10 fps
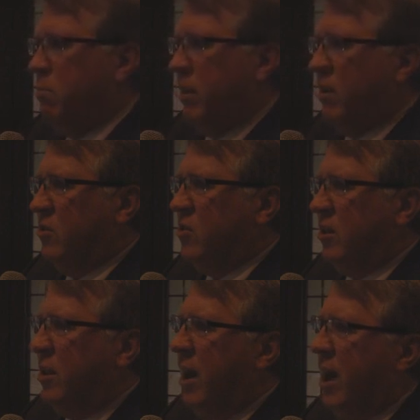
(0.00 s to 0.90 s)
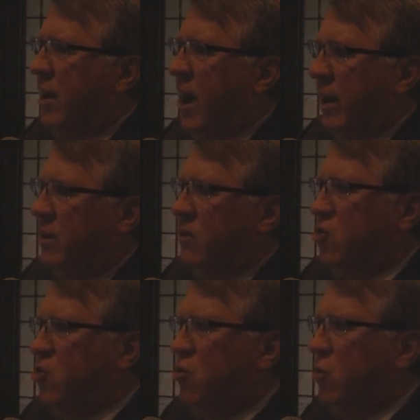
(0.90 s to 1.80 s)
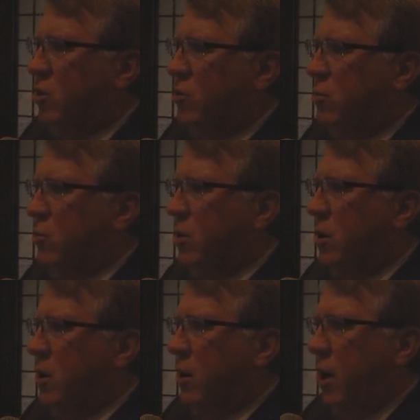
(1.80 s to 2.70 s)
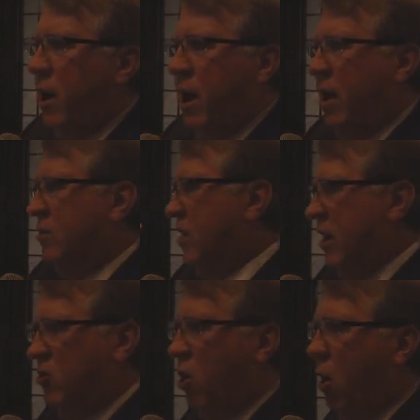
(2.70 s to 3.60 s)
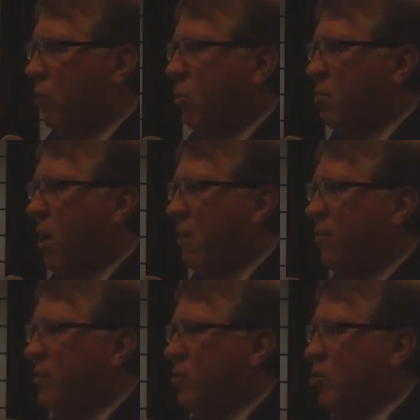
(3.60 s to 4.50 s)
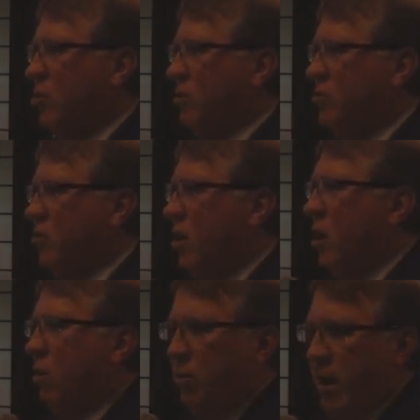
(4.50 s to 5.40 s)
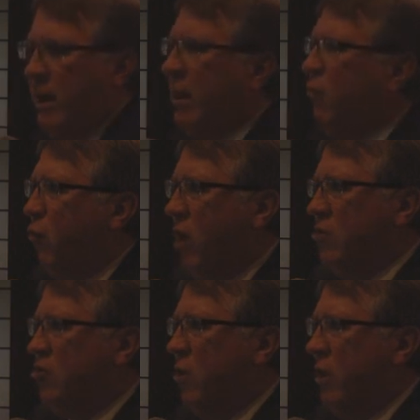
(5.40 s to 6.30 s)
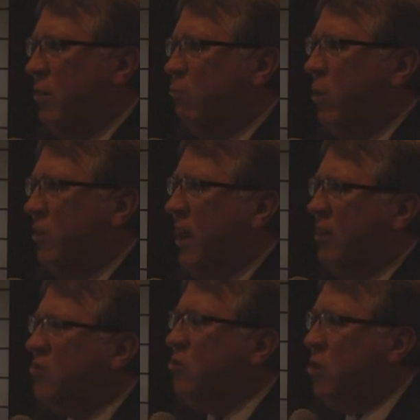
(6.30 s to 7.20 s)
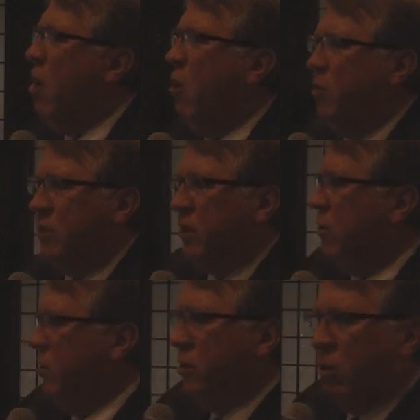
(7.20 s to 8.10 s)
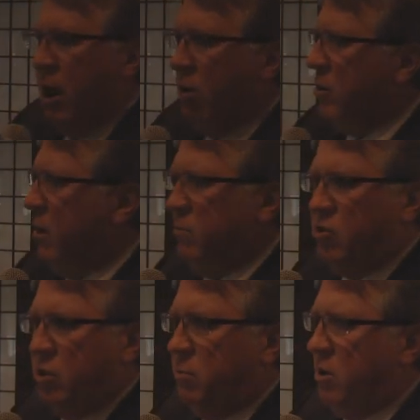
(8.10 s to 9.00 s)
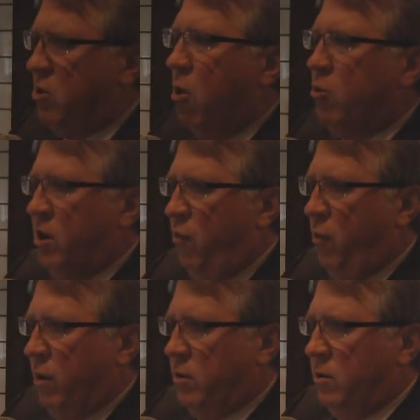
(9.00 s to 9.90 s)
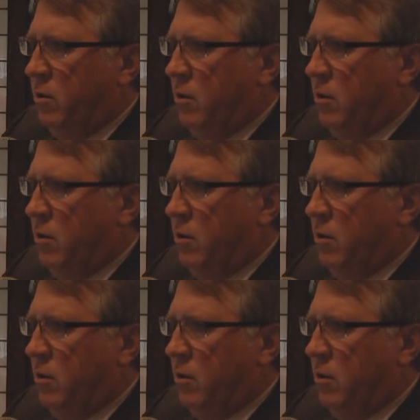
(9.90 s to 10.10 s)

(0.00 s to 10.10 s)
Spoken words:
Because again, I can assure you, as I talk with my physicians, they get frustrated when they know that the clinical outcome is going to be no different.